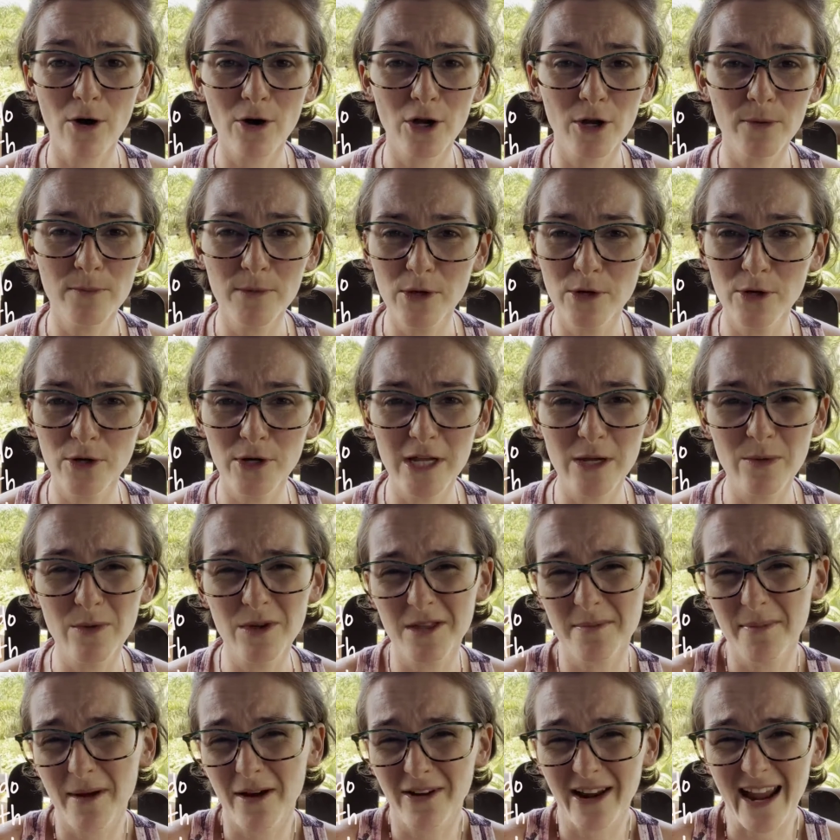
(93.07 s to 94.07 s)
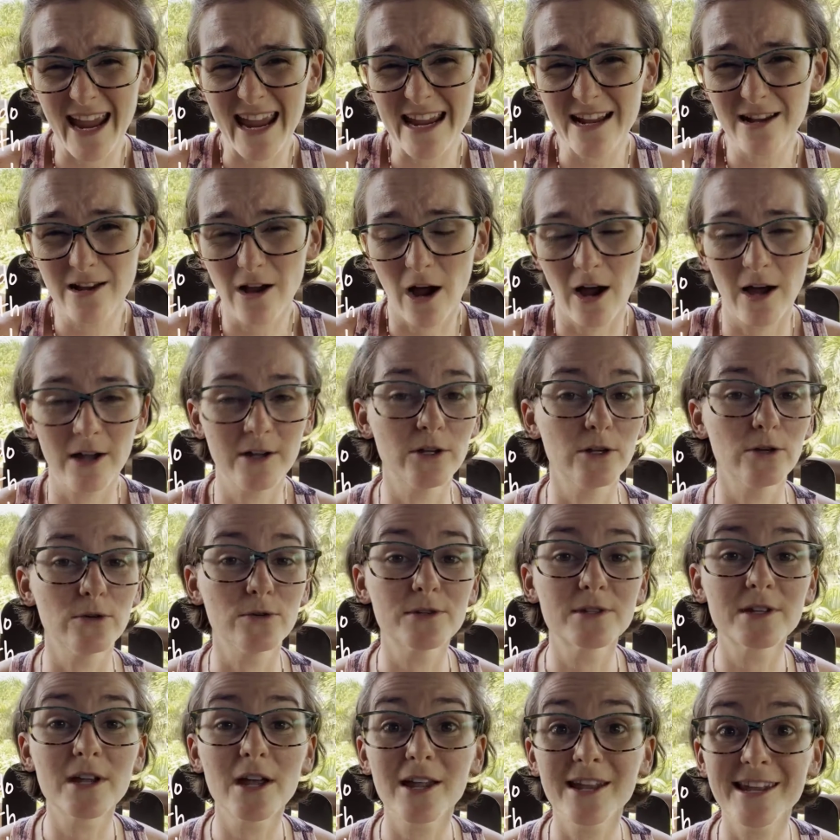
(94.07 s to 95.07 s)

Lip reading: community with about 8 condos,